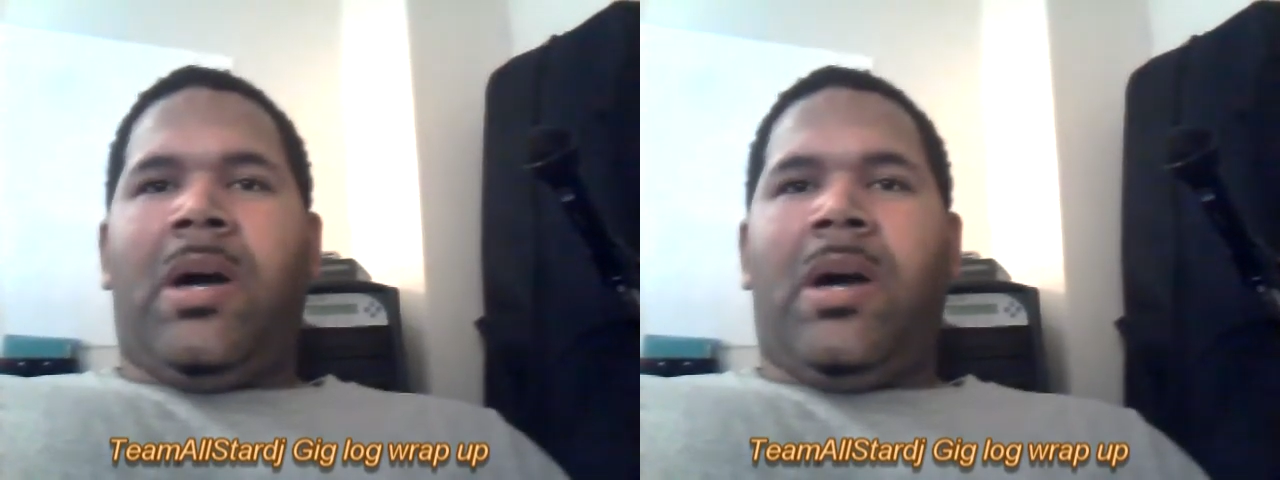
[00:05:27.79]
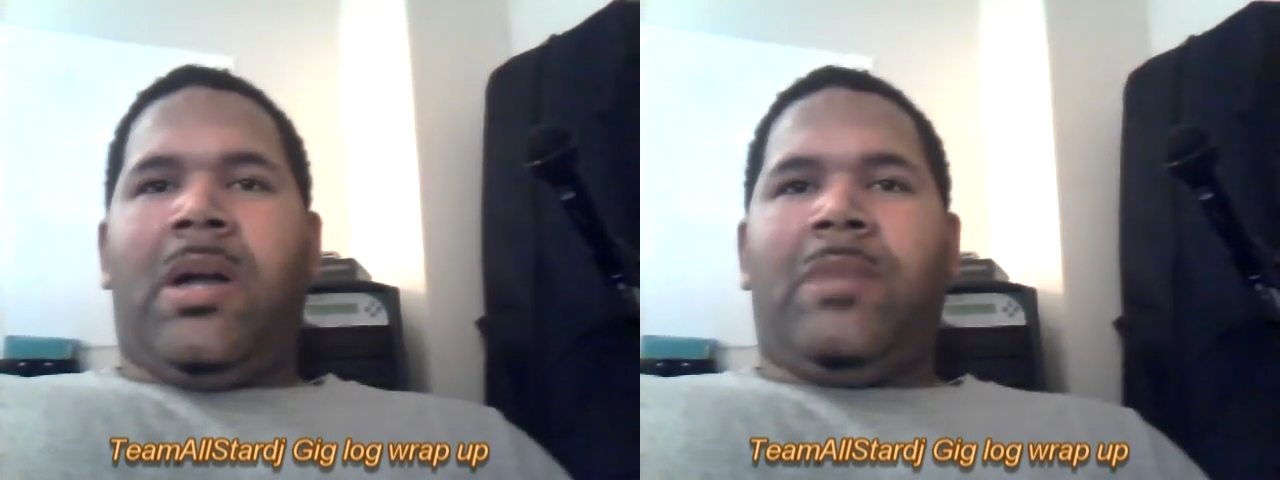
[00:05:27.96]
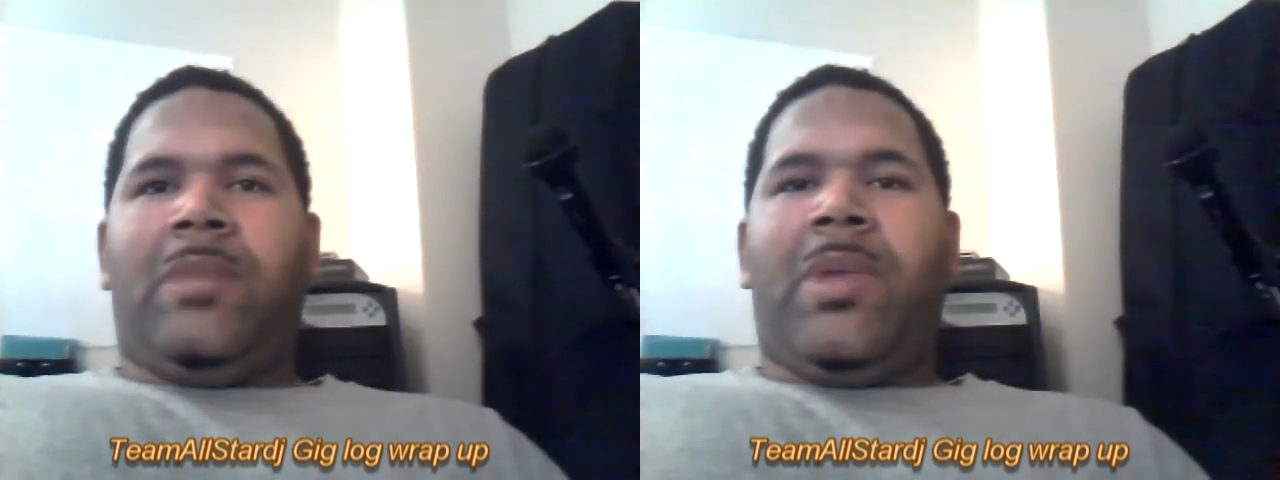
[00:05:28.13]

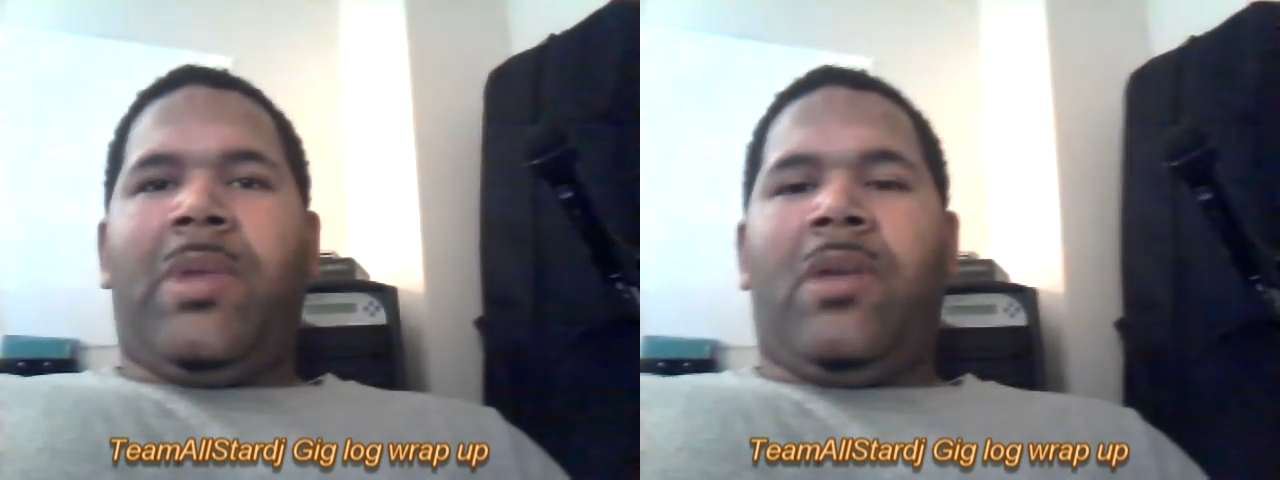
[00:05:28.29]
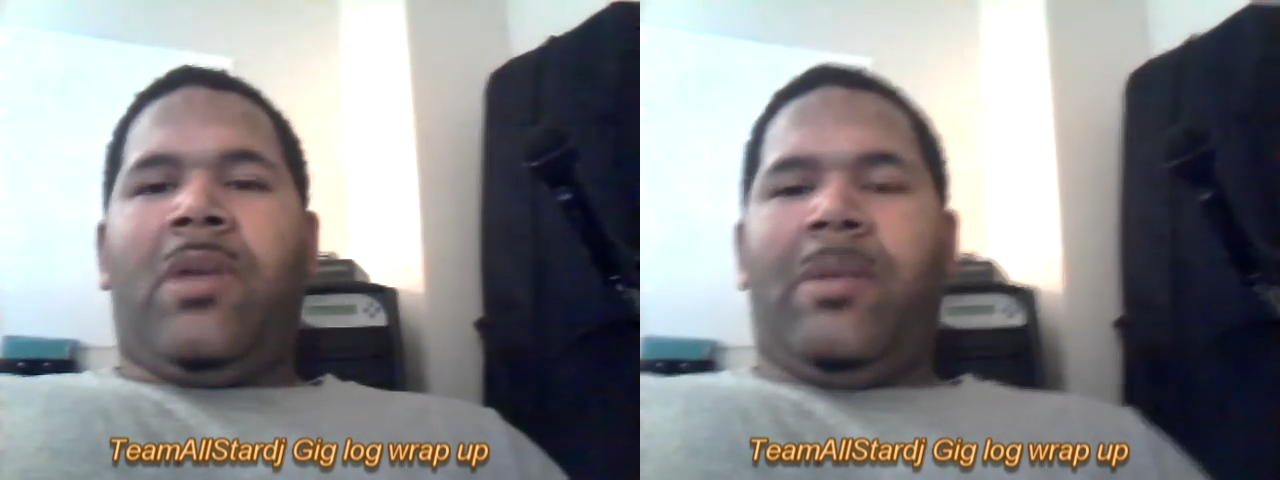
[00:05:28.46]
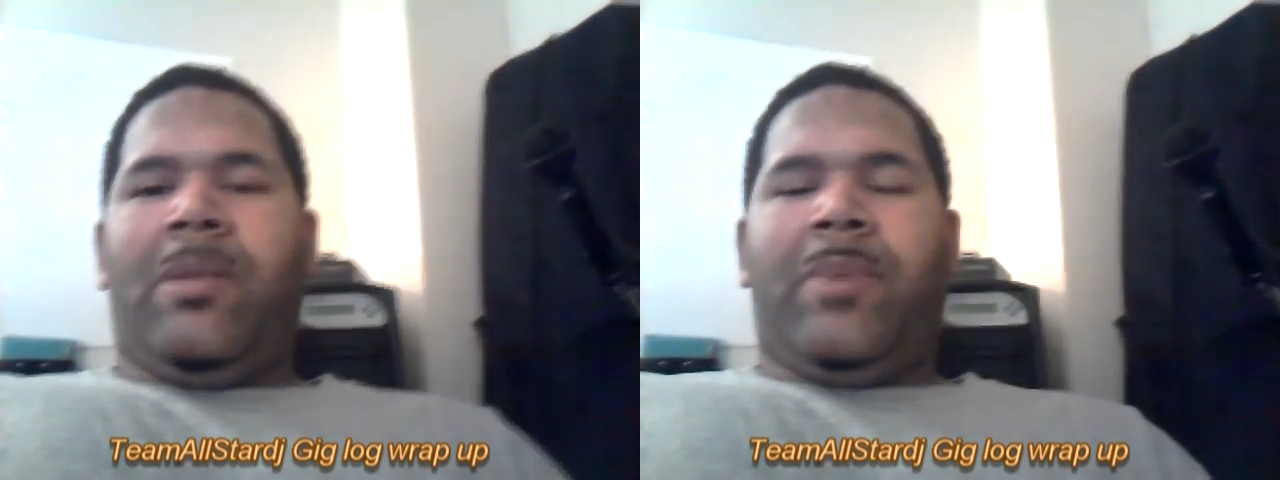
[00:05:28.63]
depending
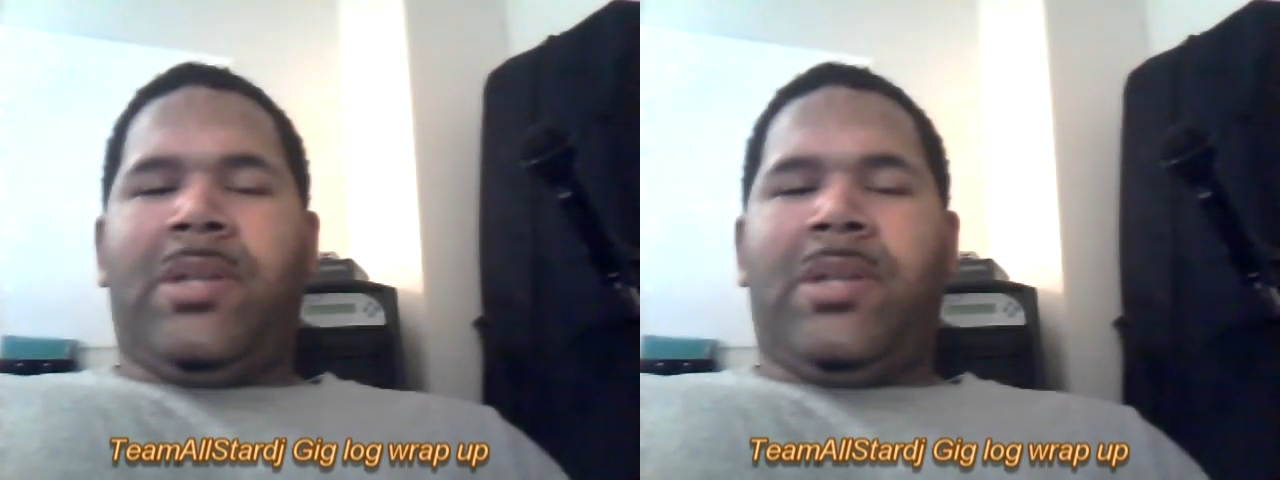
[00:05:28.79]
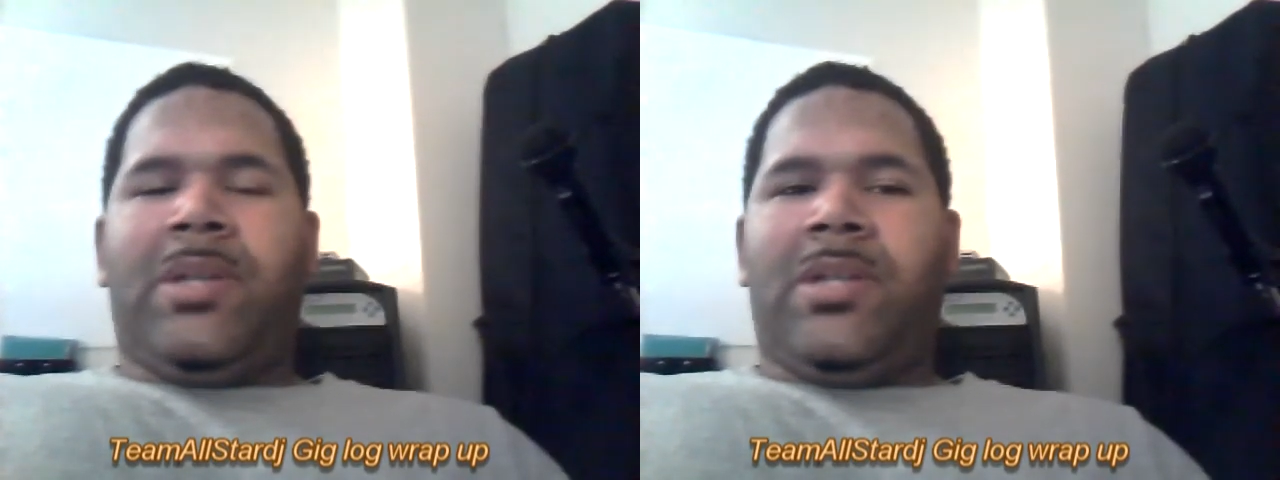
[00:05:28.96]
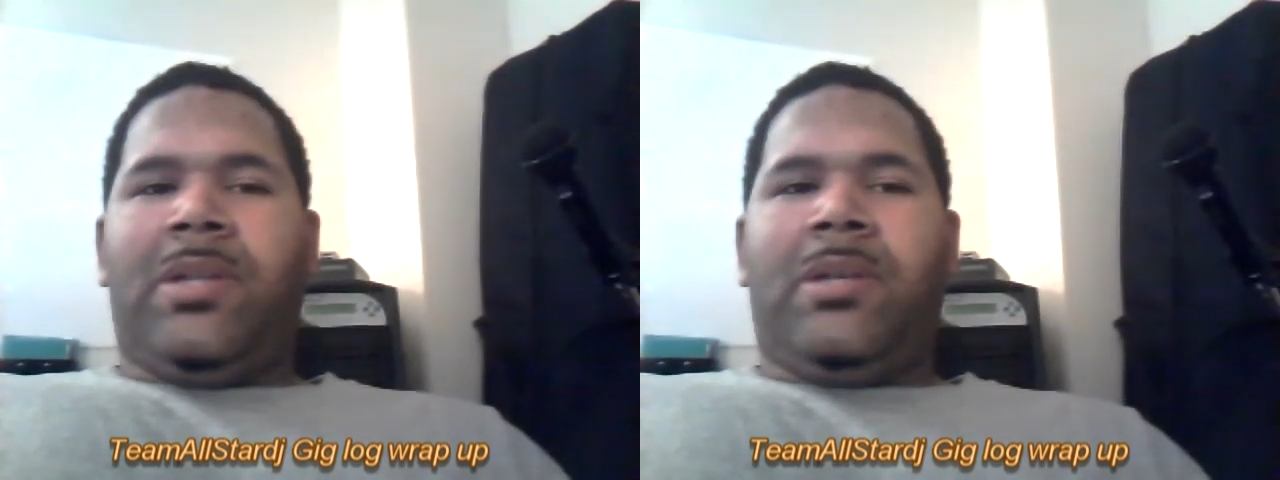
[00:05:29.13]
on their
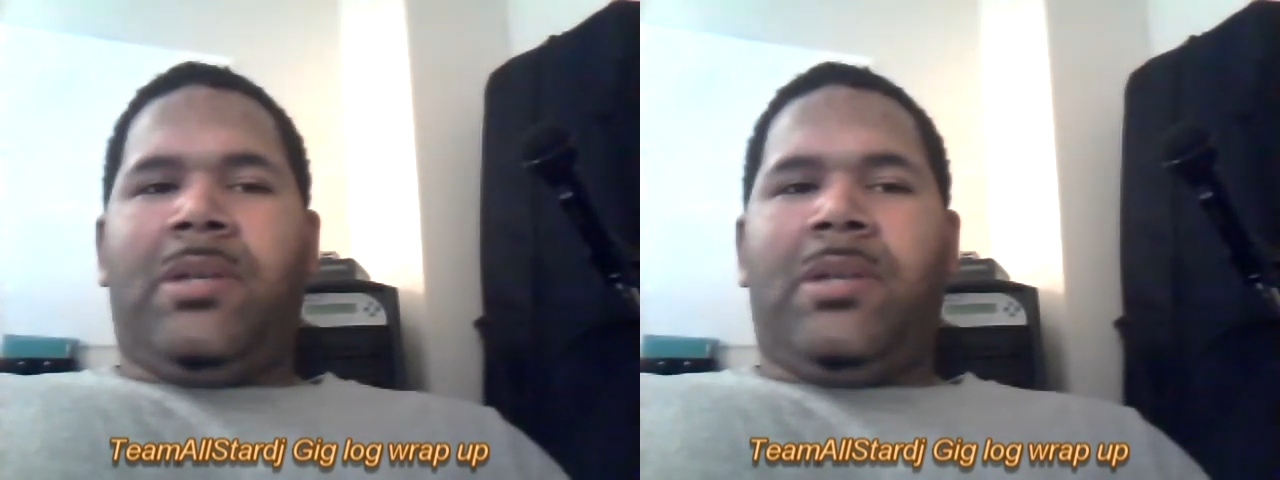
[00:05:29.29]
budget,